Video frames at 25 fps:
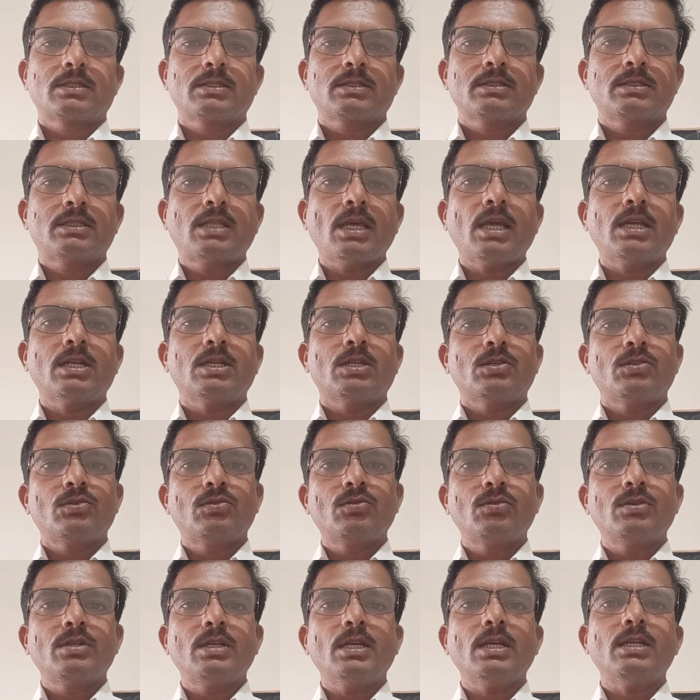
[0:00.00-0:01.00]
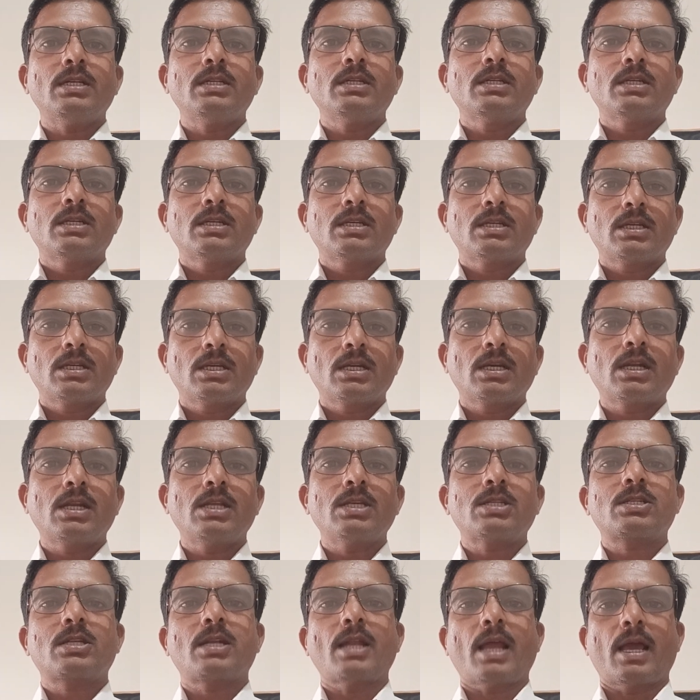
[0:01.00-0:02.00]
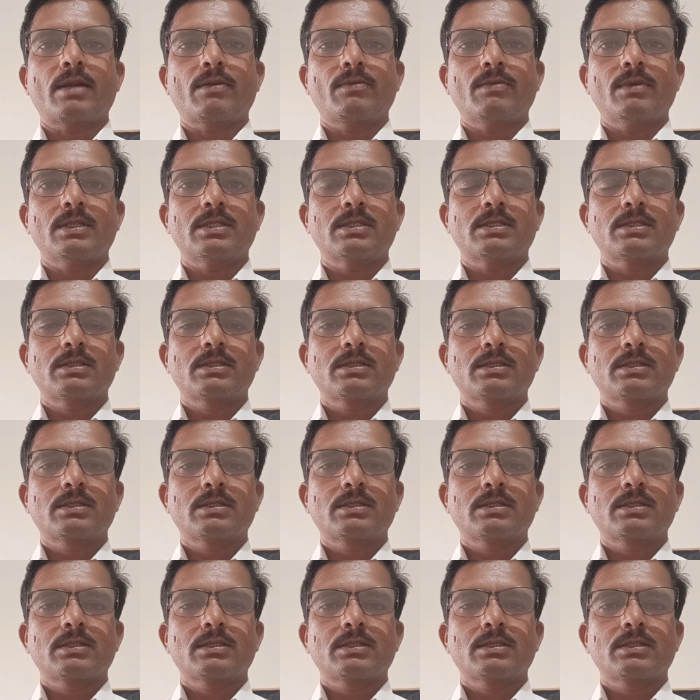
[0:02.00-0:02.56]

then you need English language